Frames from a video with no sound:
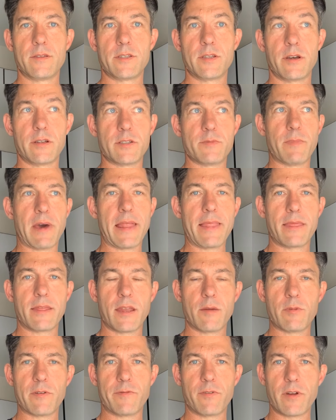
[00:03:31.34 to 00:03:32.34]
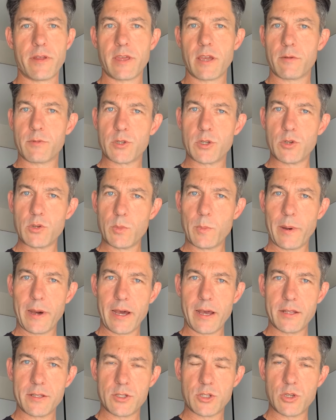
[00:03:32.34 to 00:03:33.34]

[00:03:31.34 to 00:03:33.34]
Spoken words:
So it's month number 4. I think I'm